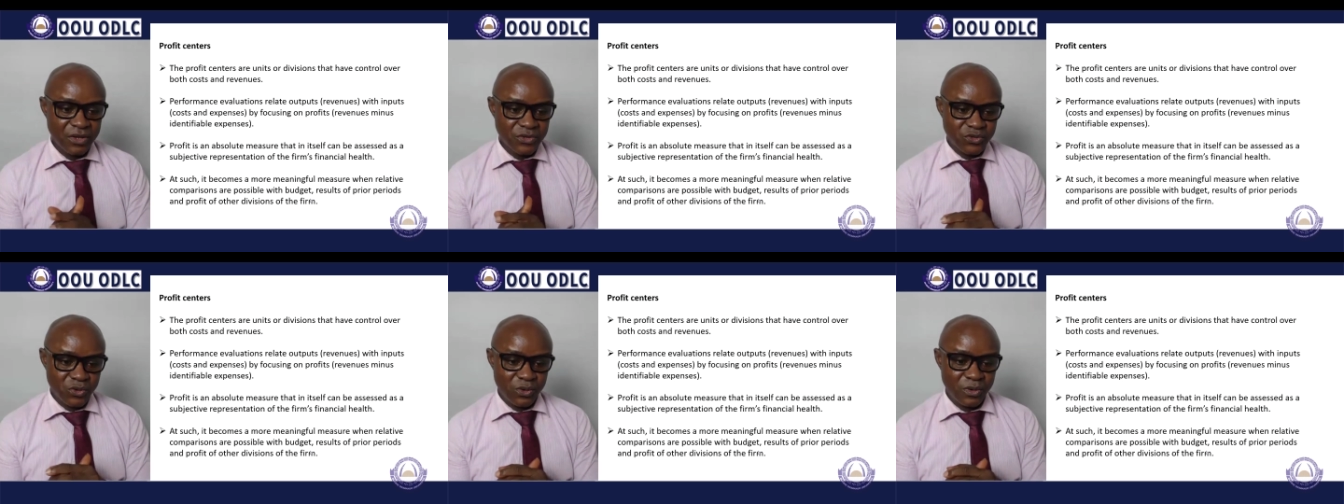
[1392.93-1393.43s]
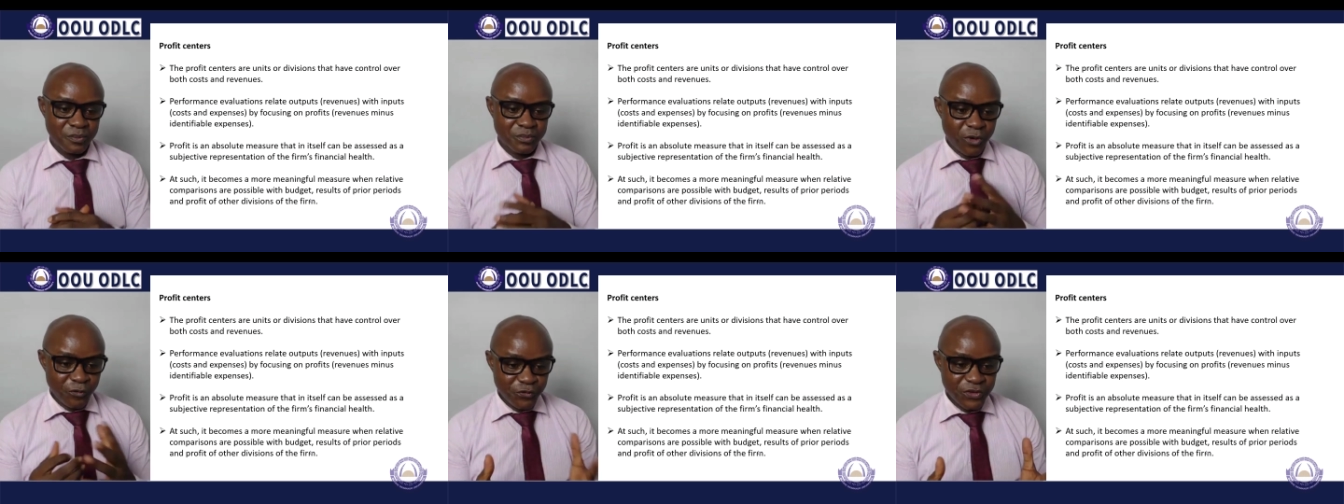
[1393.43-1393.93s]
So
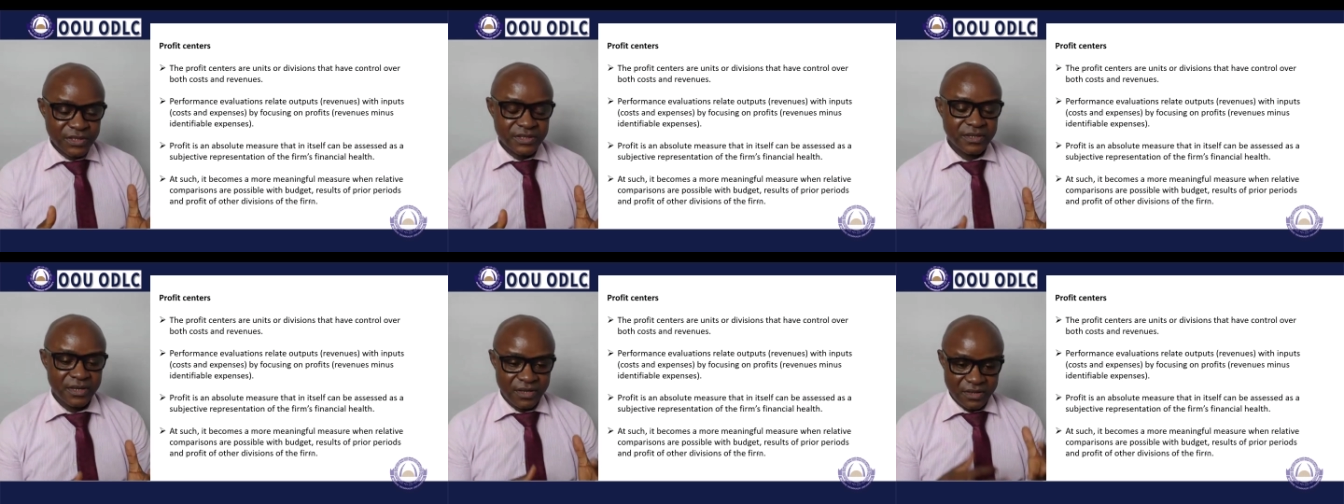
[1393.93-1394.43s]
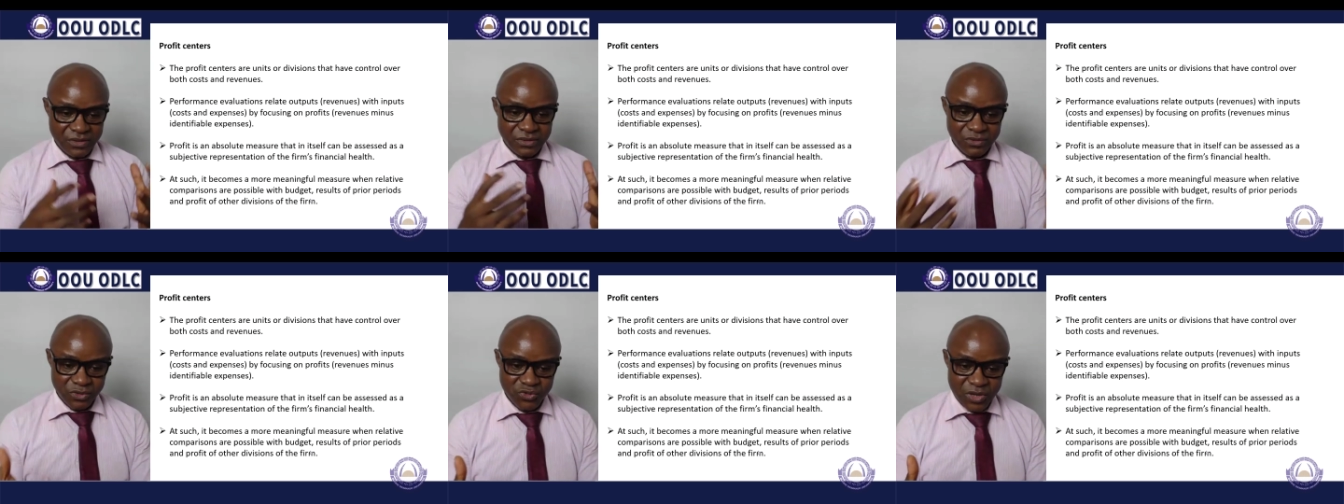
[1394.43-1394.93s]
profit
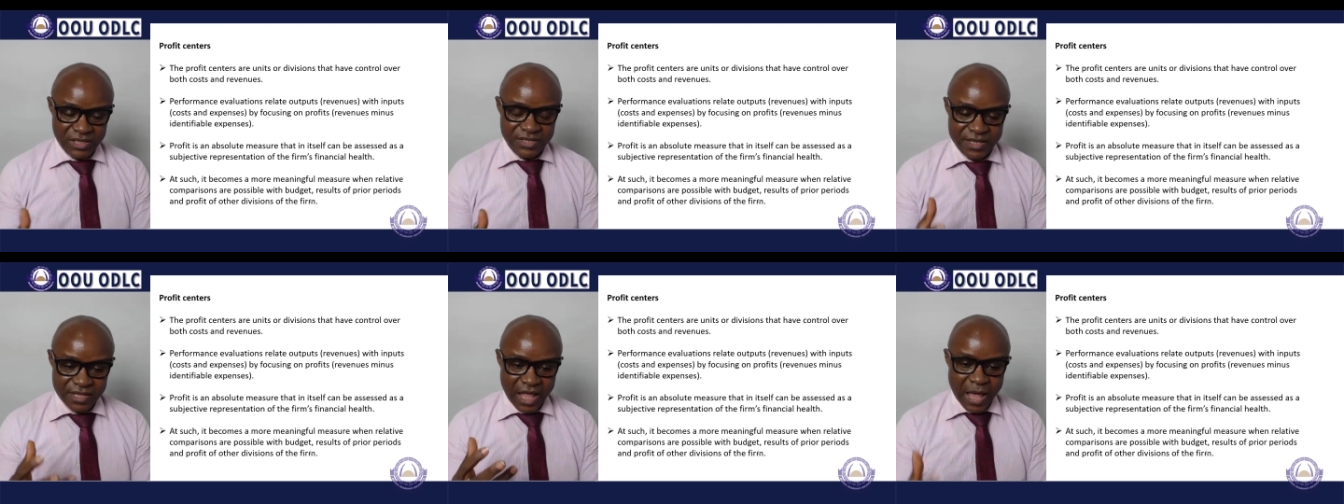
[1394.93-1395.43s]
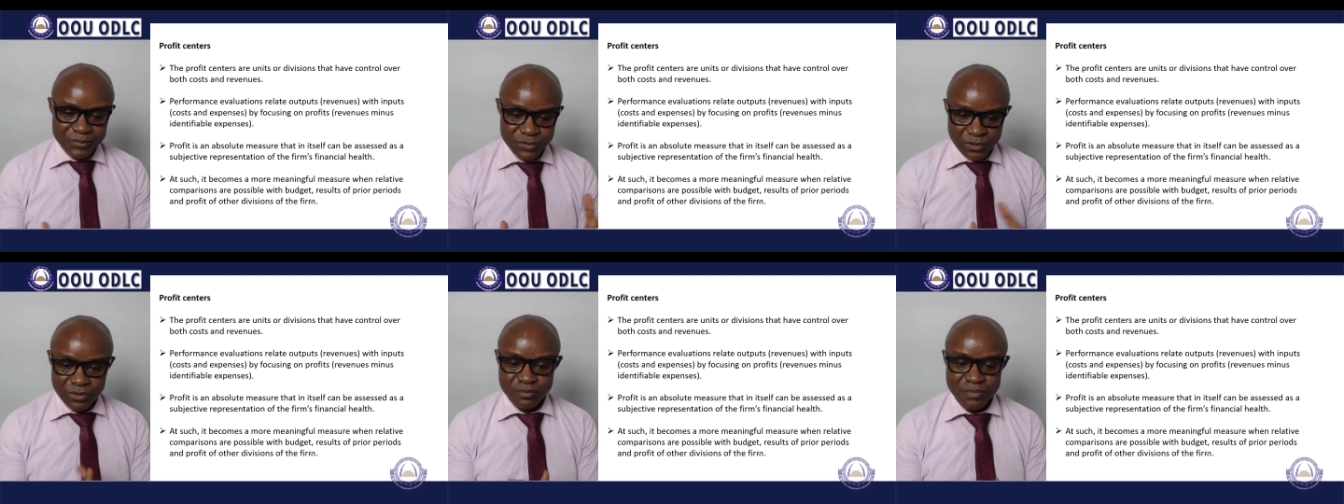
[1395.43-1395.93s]
usually is an
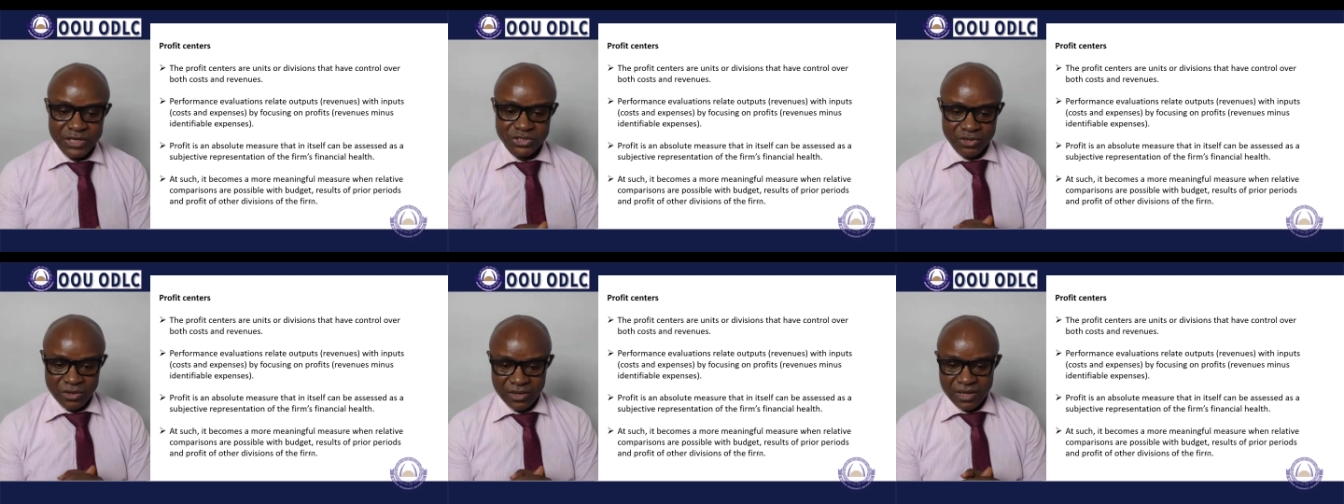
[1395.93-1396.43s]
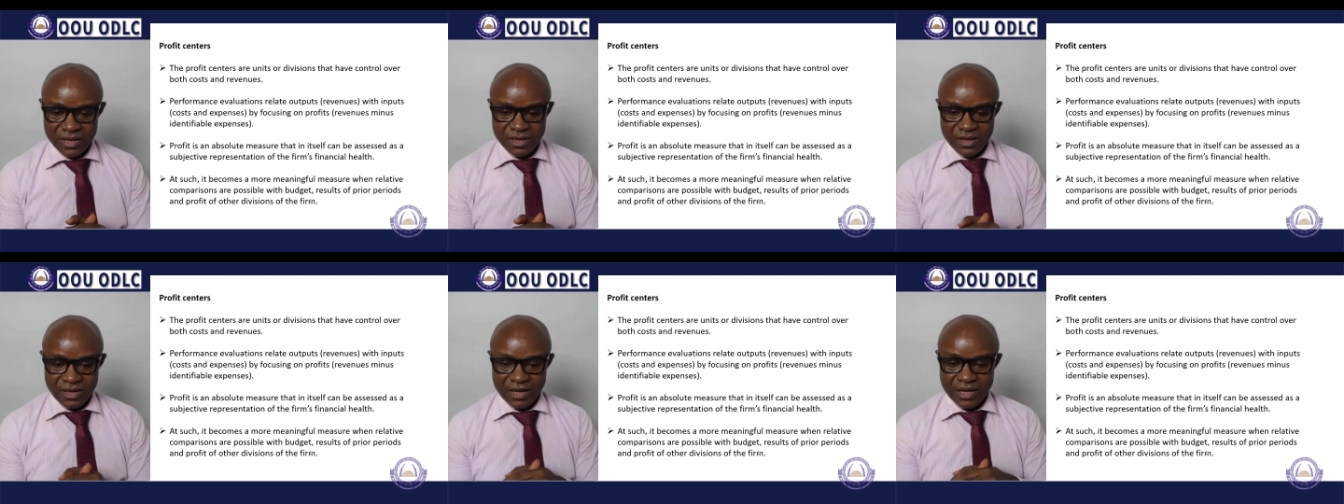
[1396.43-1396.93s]
absolute measure,
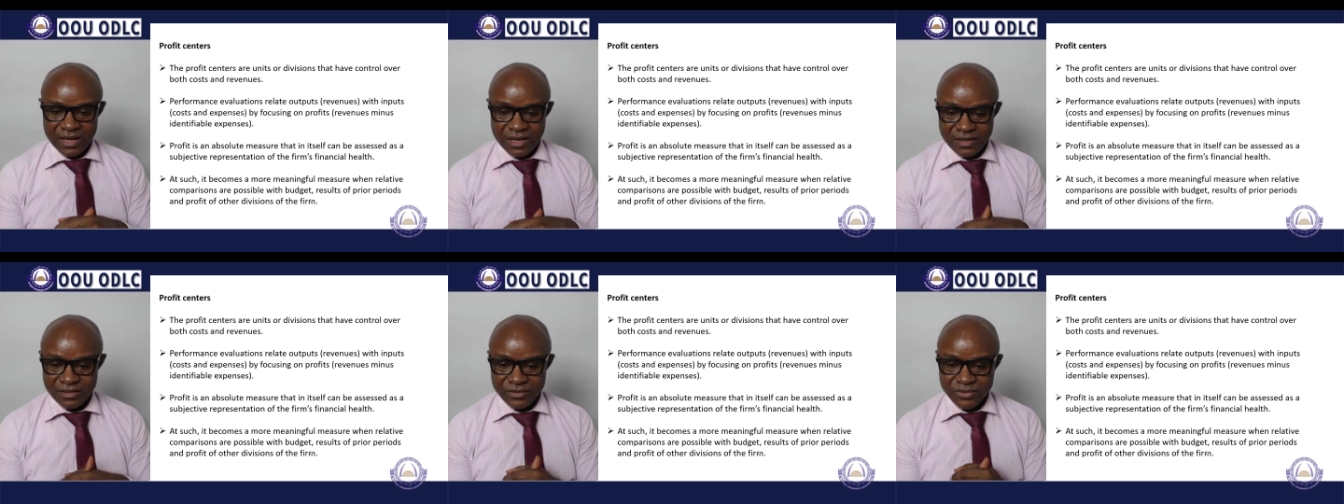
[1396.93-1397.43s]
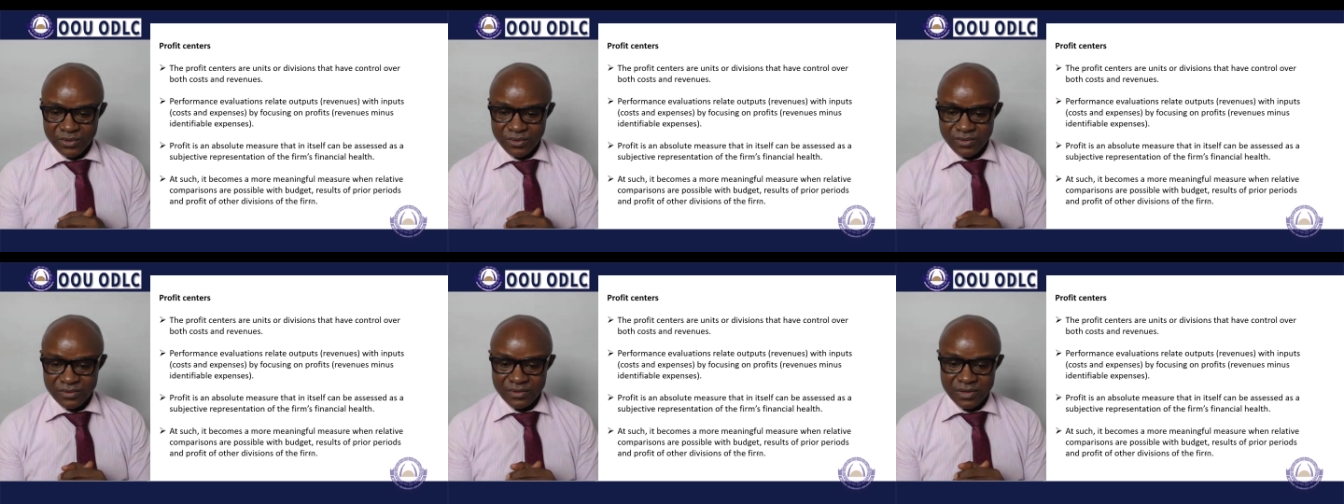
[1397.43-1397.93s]

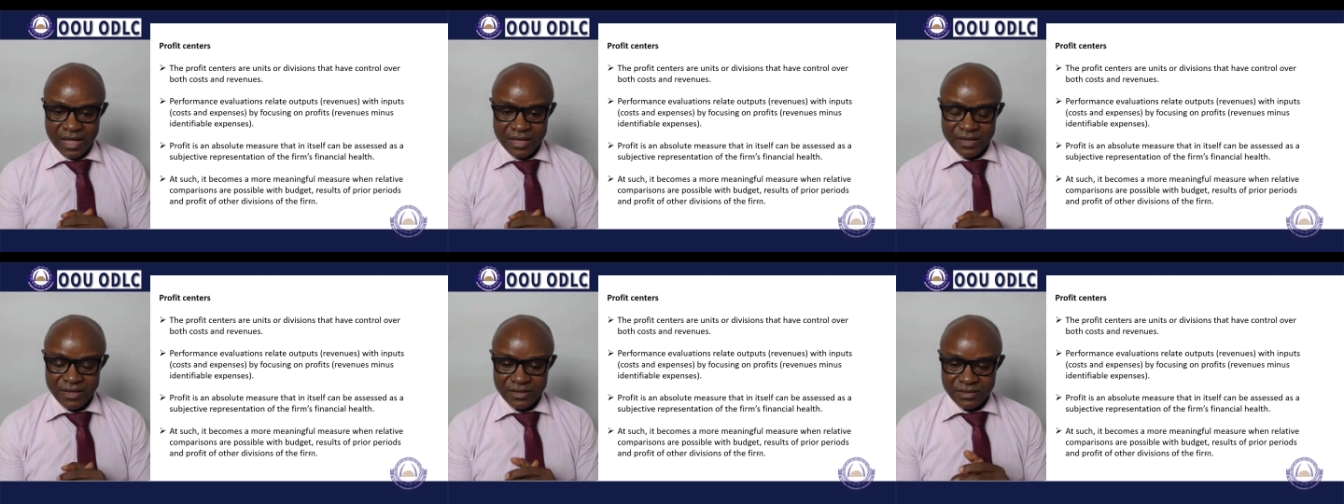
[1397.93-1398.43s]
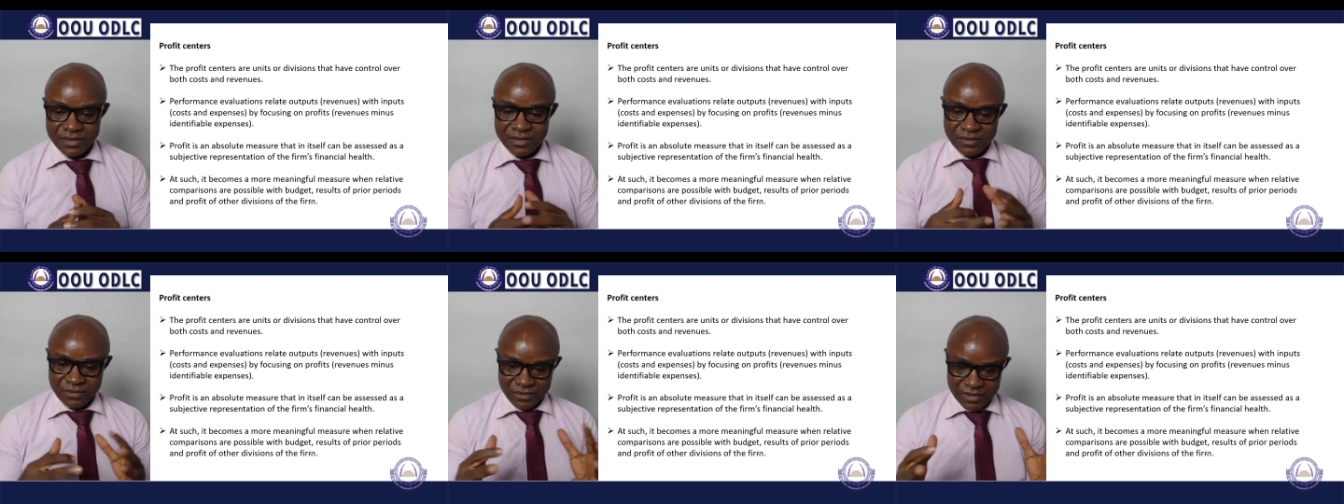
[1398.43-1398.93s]
so
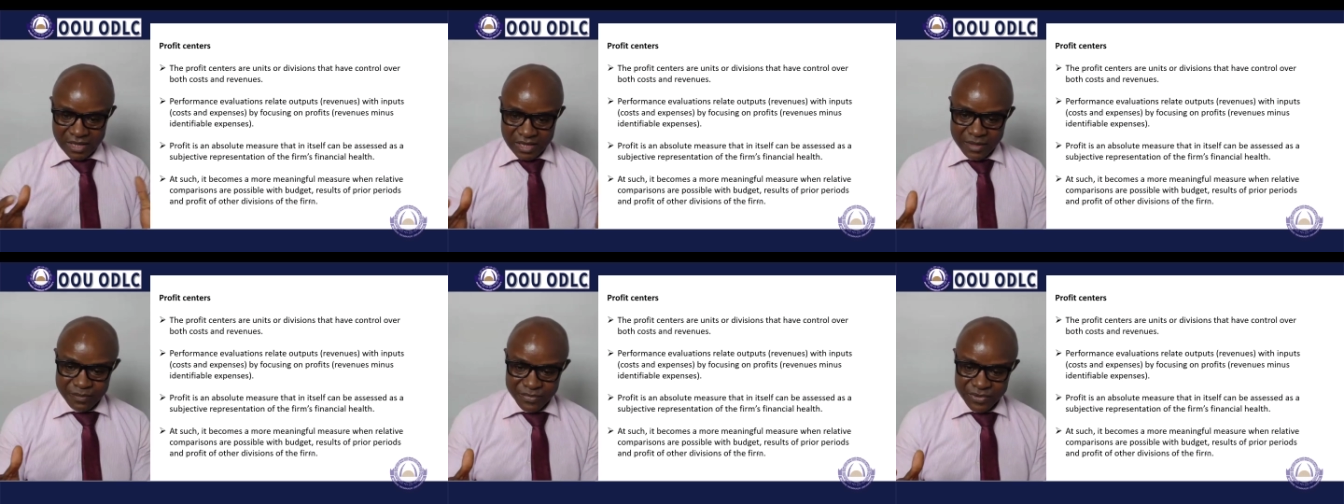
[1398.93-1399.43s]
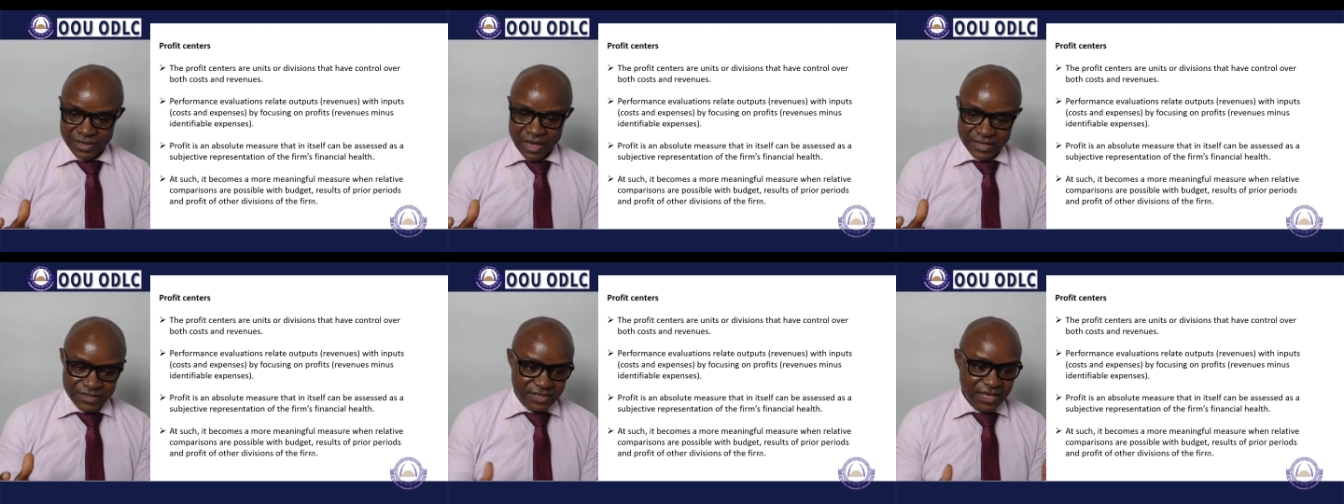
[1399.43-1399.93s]
that can be
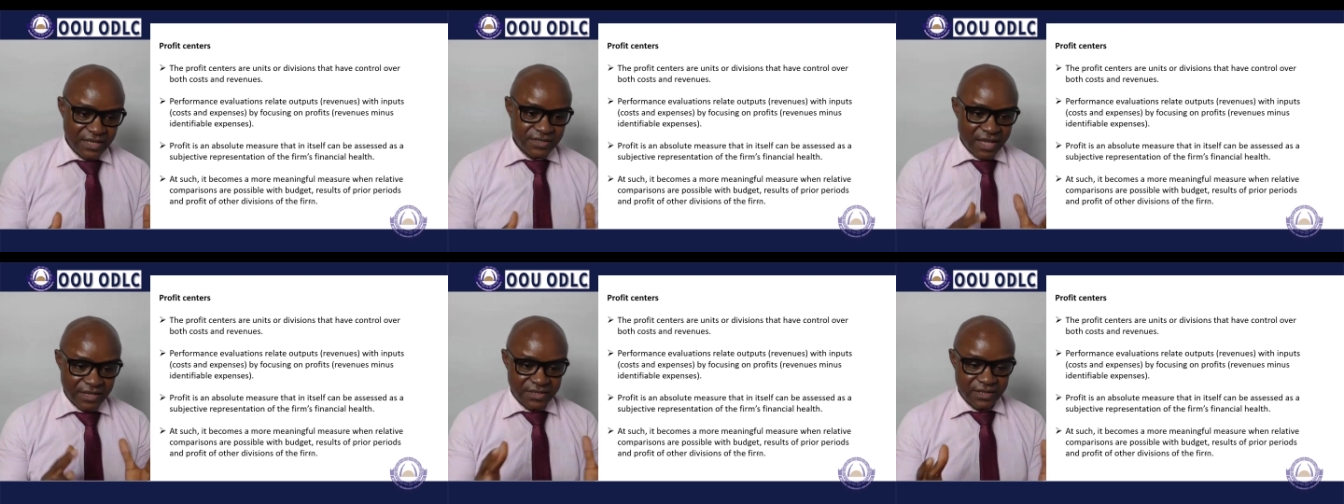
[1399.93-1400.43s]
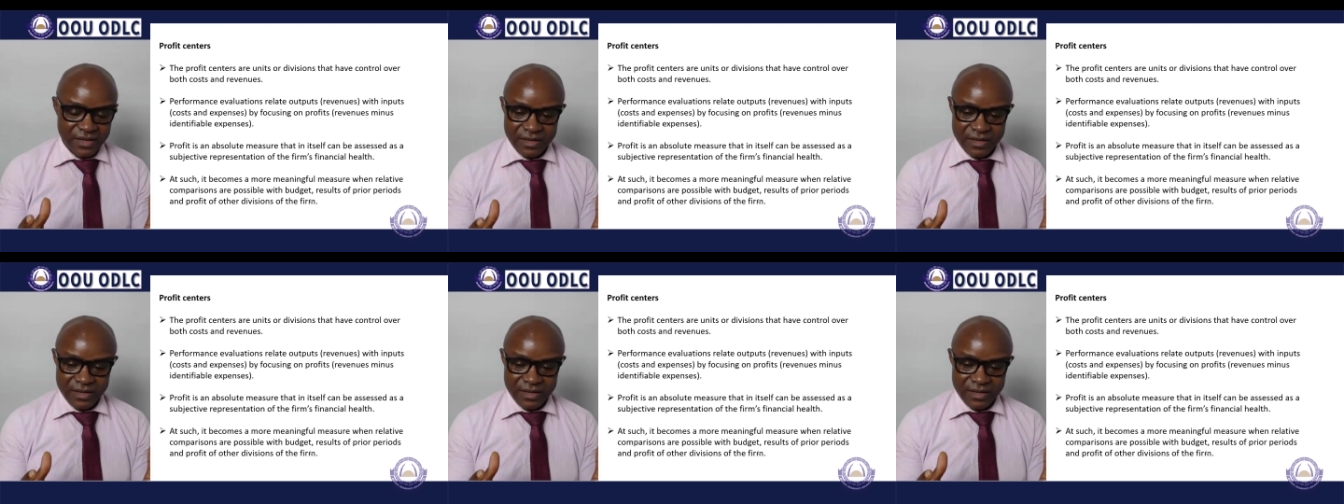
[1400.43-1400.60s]
assessed as